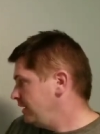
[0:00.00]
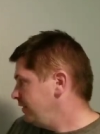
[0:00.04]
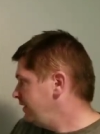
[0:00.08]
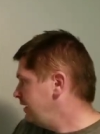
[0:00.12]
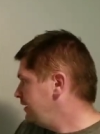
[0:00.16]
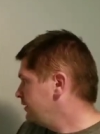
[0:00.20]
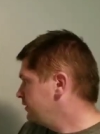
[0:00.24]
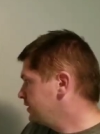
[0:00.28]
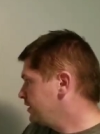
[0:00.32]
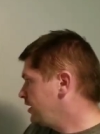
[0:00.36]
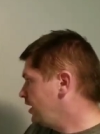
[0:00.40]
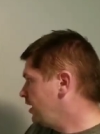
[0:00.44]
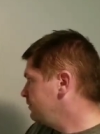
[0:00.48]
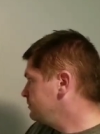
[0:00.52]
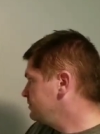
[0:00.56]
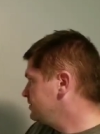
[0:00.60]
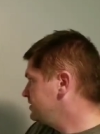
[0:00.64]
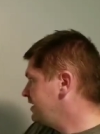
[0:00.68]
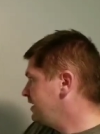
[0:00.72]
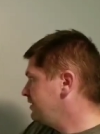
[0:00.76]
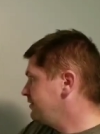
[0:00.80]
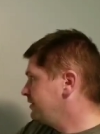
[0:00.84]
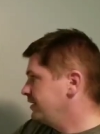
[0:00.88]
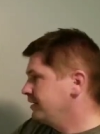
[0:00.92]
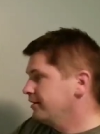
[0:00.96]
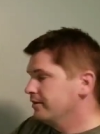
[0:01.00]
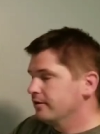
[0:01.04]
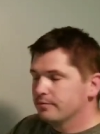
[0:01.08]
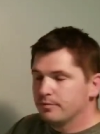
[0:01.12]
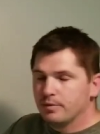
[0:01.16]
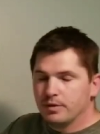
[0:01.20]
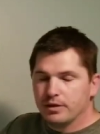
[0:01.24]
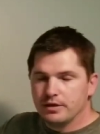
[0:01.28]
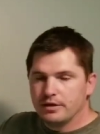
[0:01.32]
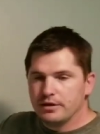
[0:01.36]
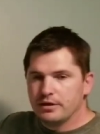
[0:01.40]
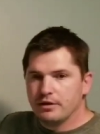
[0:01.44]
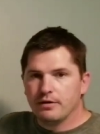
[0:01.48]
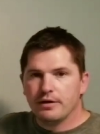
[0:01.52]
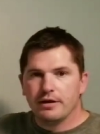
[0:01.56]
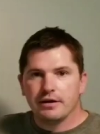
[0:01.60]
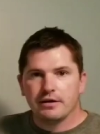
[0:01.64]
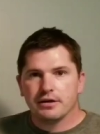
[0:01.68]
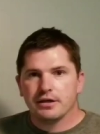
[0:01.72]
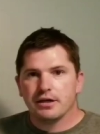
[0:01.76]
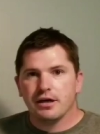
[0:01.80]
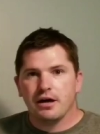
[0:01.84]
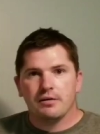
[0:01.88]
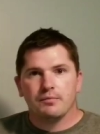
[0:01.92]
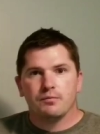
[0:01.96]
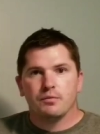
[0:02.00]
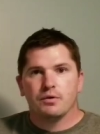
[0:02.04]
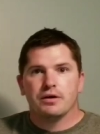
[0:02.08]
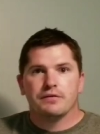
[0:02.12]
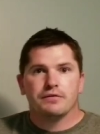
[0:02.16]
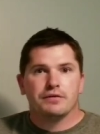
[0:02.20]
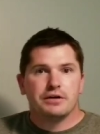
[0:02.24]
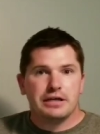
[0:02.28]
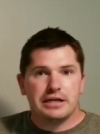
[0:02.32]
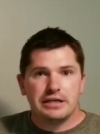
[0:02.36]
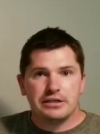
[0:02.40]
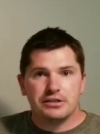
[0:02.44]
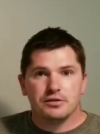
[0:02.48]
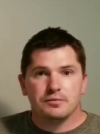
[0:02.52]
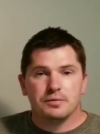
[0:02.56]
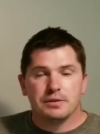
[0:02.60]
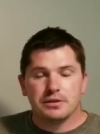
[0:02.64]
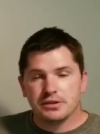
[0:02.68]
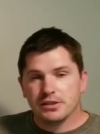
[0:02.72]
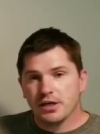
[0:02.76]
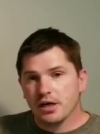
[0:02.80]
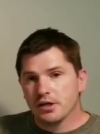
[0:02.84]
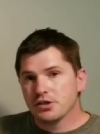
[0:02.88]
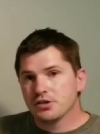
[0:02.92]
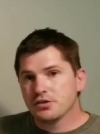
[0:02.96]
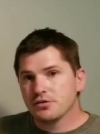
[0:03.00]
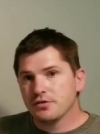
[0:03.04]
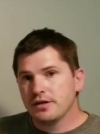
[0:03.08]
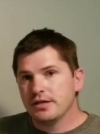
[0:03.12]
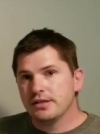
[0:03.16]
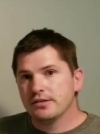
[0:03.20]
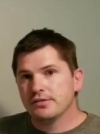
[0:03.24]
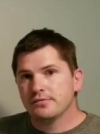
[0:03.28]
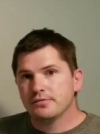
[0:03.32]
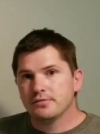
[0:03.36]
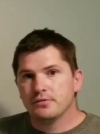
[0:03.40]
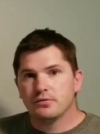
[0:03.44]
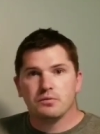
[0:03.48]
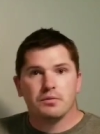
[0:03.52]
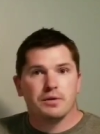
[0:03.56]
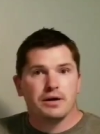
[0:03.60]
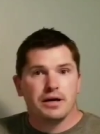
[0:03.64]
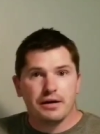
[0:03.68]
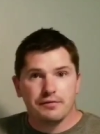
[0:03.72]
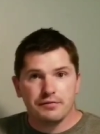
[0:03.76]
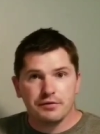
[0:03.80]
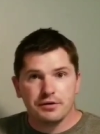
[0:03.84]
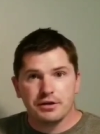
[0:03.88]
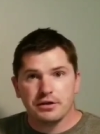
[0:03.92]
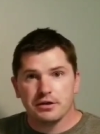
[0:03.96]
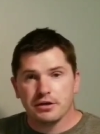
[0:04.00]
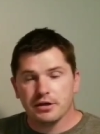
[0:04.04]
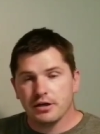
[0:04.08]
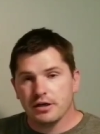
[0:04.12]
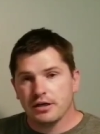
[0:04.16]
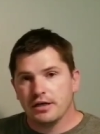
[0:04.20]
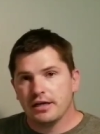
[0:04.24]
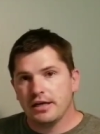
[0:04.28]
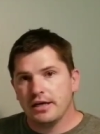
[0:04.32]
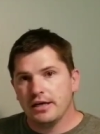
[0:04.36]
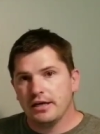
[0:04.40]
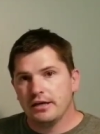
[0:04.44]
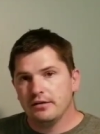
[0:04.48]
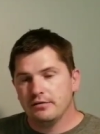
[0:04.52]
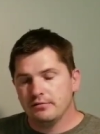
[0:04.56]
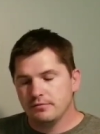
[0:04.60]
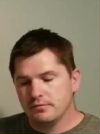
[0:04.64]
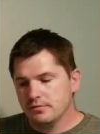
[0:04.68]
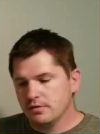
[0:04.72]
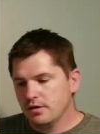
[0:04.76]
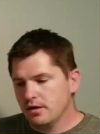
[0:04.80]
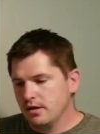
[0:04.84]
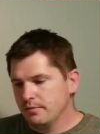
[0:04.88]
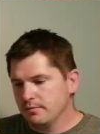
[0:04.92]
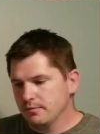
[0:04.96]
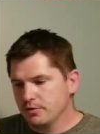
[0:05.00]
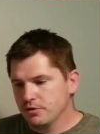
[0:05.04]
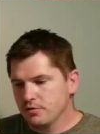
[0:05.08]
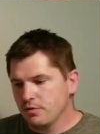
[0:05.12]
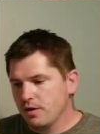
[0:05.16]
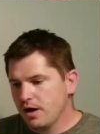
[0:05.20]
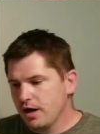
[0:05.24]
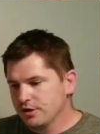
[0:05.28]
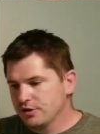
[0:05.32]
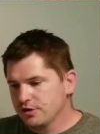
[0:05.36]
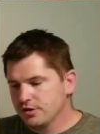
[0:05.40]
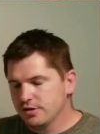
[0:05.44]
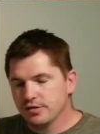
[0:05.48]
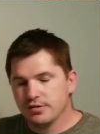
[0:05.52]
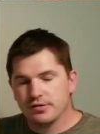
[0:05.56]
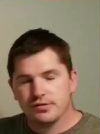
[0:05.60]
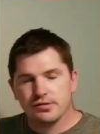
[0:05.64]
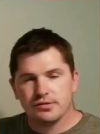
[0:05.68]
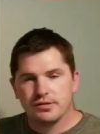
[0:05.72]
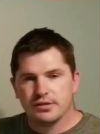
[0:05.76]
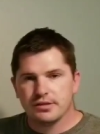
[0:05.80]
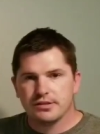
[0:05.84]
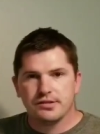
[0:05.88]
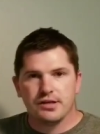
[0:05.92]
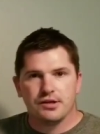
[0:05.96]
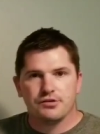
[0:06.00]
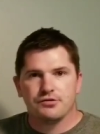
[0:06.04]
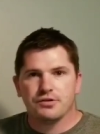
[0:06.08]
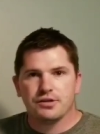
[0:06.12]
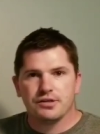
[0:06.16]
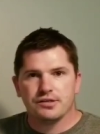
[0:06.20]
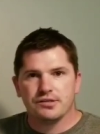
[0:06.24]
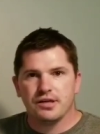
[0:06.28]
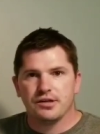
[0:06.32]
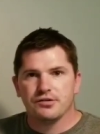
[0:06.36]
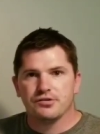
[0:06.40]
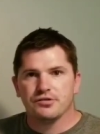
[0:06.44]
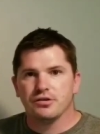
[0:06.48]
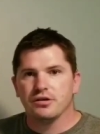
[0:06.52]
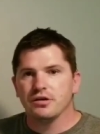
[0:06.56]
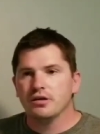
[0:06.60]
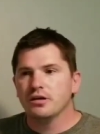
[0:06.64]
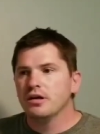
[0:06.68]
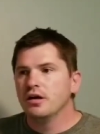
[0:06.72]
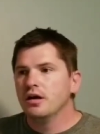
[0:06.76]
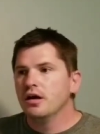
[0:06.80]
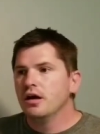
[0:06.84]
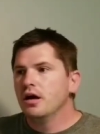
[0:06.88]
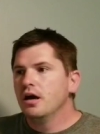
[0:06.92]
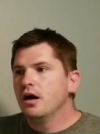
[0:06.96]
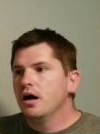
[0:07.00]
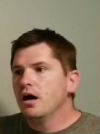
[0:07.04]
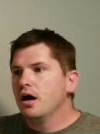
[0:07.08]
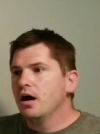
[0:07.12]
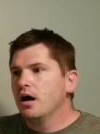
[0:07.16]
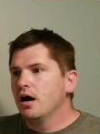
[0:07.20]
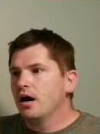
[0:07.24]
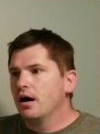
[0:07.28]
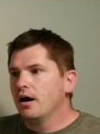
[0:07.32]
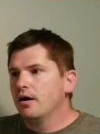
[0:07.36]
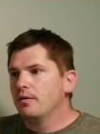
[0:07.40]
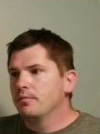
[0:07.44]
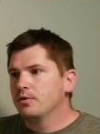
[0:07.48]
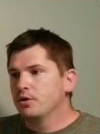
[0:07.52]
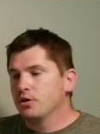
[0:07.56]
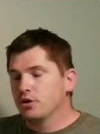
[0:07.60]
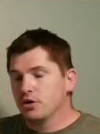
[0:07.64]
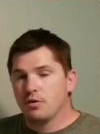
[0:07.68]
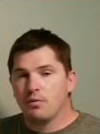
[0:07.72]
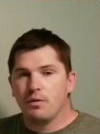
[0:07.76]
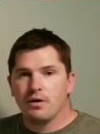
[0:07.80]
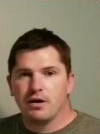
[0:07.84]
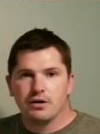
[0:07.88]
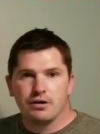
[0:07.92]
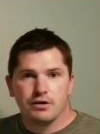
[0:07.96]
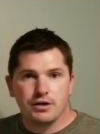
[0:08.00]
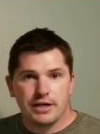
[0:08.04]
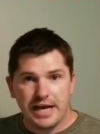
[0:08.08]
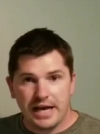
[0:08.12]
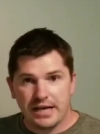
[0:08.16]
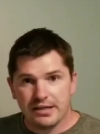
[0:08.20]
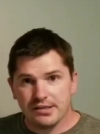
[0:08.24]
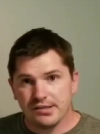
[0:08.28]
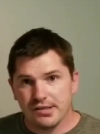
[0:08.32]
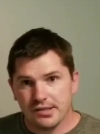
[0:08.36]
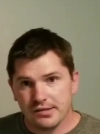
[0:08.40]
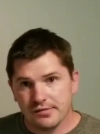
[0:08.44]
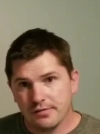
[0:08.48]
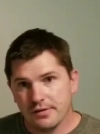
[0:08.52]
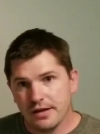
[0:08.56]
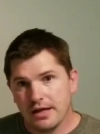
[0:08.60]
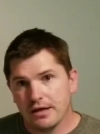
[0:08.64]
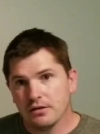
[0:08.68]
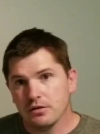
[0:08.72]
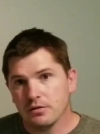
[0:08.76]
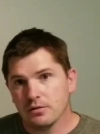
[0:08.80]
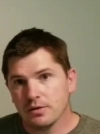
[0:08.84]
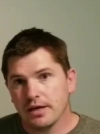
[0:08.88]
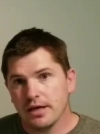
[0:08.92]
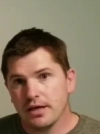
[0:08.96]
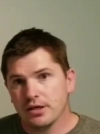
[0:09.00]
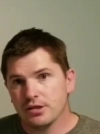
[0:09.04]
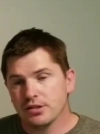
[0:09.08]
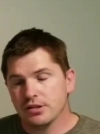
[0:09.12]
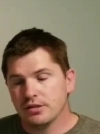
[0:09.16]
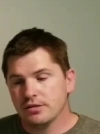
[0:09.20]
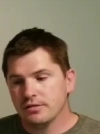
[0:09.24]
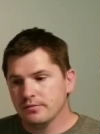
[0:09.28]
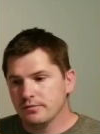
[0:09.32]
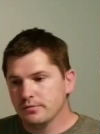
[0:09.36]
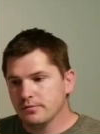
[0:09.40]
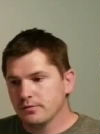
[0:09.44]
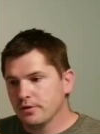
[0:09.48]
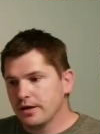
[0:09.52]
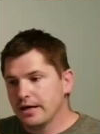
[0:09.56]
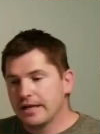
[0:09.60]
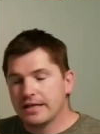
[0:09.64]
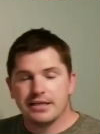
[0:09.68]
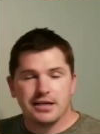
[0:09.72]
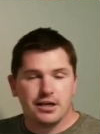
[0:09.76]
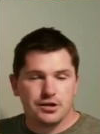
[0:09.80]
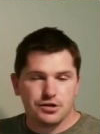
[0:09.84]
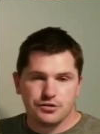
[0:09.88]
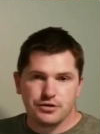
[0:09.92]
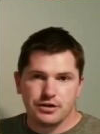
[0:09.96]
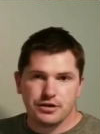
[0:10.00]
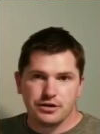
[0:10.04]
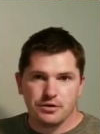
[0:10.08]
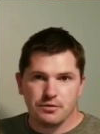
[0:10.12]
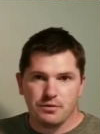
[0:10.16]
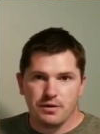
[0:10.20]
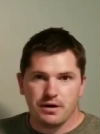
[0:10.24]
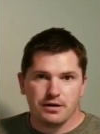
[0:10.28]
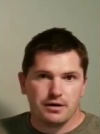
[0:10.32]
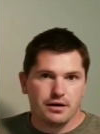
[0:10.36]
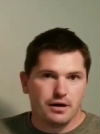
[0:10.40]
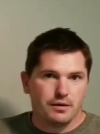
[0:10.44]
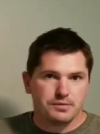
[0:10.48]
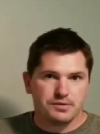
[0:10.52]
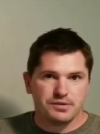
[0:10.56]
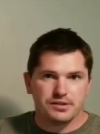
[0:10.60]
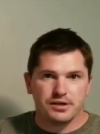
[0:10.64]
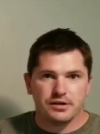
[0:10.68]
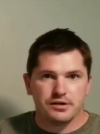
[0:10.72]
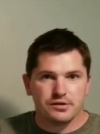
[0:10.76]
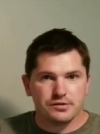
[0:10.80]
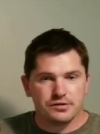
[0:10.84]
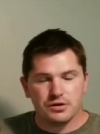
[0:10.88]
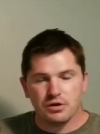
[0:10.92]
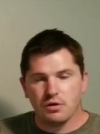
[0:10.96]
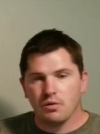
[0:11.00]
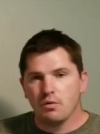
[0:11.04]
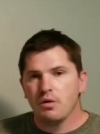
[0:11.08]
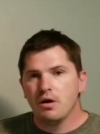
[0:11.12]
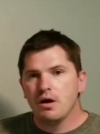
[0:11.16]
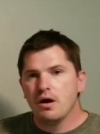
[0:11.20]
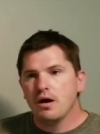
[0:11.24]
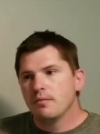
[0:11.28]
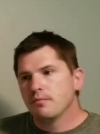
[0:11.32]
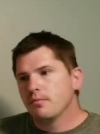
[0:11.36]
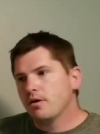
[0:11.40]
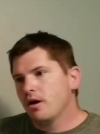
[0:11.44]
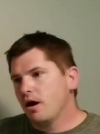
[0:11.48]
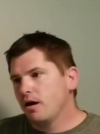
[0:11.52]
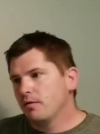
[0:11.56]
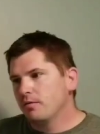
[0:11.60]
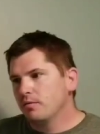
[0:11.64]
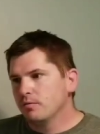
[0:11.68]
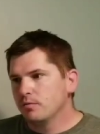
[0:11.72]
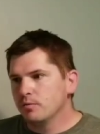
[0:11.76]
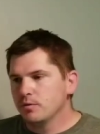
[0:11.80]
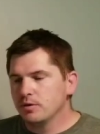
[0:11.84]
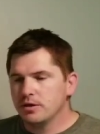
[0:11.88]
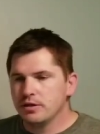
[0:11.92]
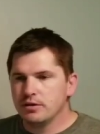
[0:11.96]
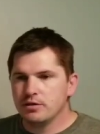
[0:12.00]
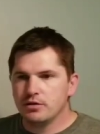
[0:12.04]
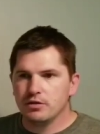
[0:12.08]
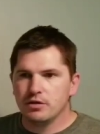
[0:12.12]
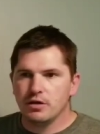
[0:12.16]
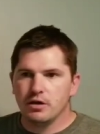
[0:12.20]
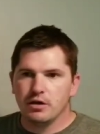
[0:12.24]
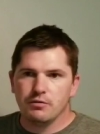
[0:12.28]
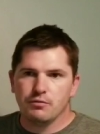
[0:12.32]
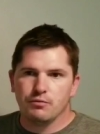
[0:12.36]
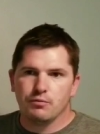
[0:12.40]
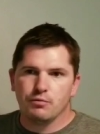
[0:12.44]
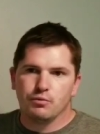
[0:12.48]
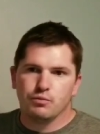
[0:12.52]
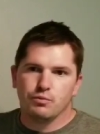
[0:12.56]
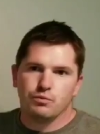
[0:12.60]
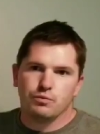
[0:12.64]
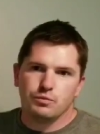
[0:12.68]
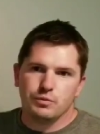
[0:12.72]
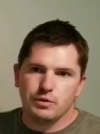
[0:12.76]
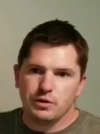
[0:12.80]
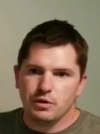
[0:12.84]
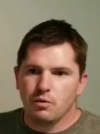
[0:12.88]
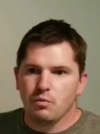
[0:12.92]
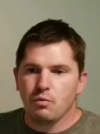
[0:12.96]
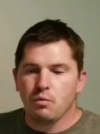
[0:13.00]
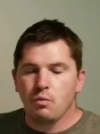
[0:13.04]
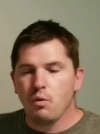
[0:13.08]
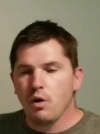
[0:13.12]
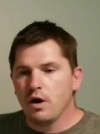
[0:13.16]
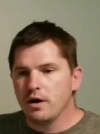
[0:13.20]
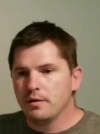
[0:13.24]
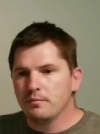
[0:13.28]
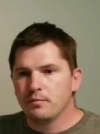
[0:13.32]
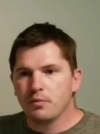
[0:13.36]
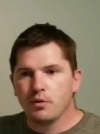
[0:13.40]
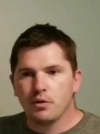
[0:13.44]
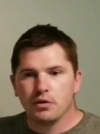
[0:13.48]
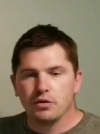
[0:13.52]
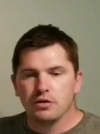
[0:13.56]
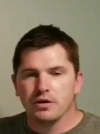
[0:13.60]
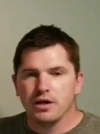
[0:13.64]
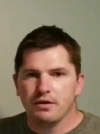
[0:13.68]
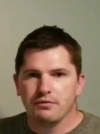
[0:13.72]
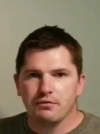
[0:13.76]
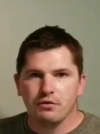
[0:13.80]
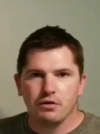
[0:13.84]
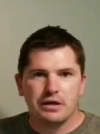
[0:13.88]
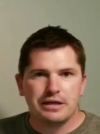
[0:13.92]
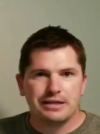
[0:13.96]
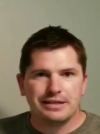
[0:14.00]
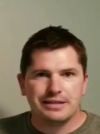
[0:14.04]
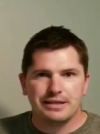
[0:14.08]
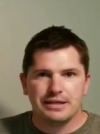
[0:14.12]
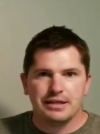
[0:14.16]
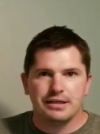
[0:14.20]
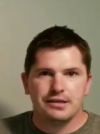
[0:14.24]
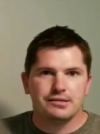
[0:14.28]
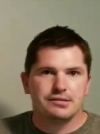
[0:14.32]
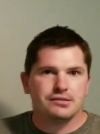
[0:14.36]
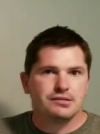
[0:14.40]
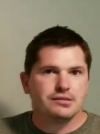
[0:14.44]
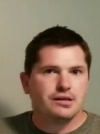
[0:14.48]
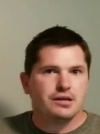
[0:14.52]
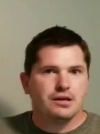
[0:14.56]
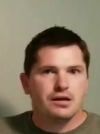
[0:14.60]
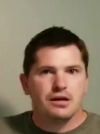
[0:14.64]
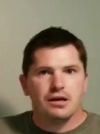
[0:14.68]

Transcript: intercoms down here, but you know, intercom, whatever you need to, but touchscreens for whatever you're going to need, um, garages, et cetera, et cetera. Um, you're gonna want a Cat 6 for that location for any touchscreen you want upstairs, you know, probably, um, you know, one per level at least,